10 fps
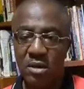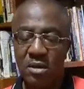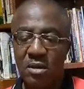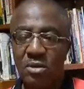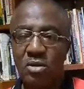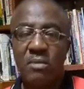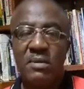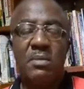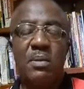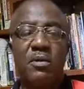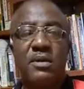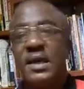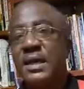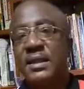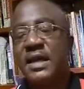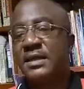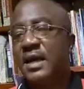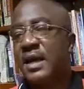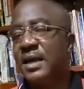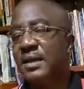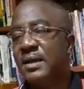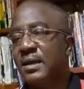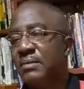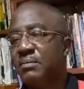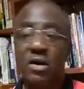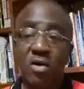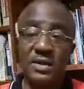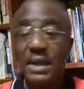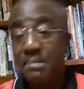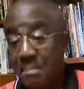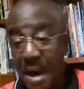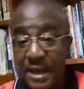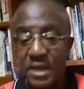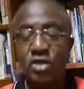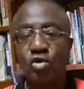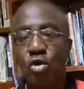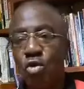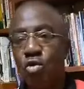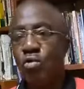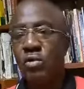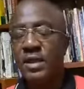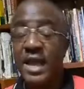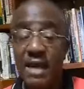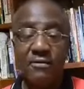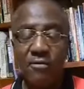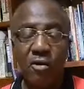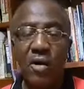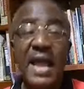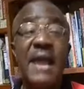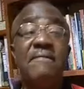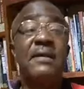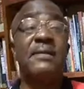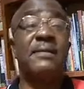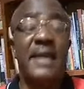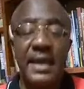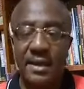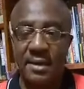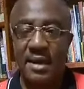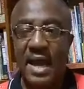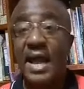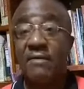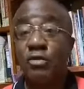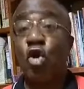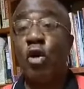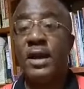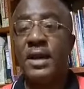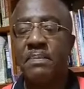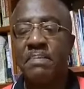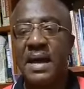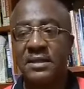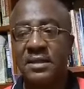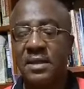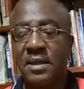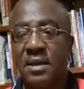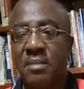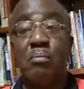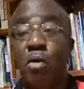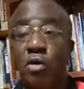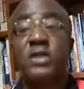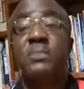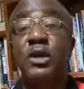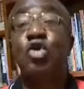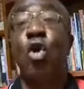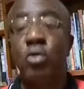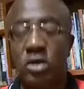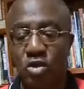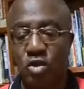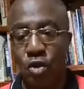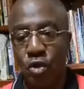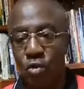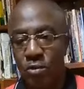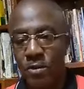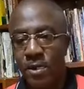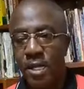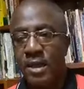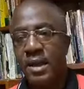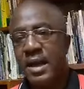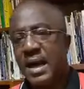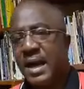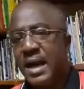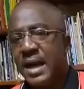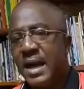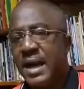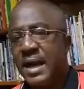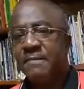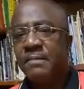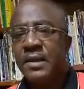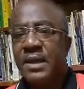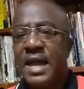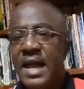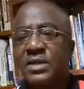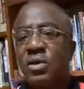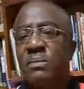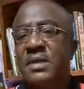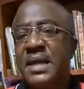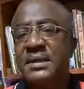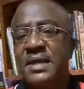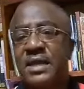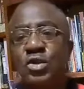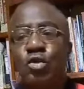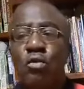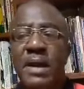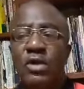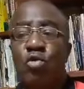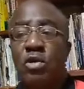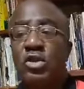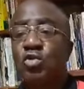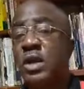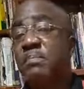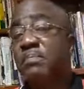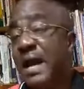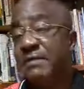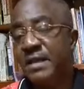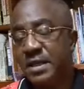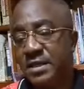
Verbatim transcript: So many people think that uh, because I'm married to you, therefore everything I have done in the past must be told to you. Uh, there are some things that you might want to keep private